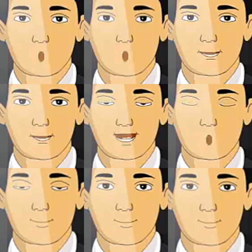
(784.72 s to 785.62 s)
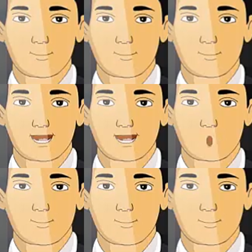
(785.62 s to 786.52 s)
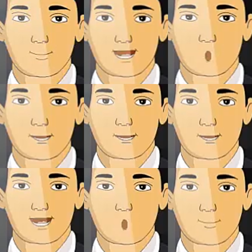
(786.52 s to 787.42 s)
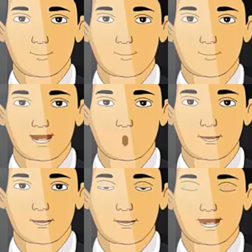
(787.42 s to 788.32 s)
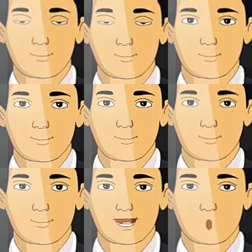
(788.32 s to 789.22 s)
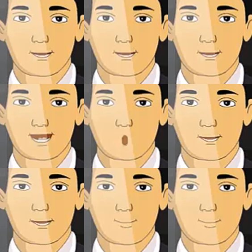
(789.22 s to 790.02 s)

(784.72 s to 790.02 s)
Red soil is formed from the weathering of ancient metamorphic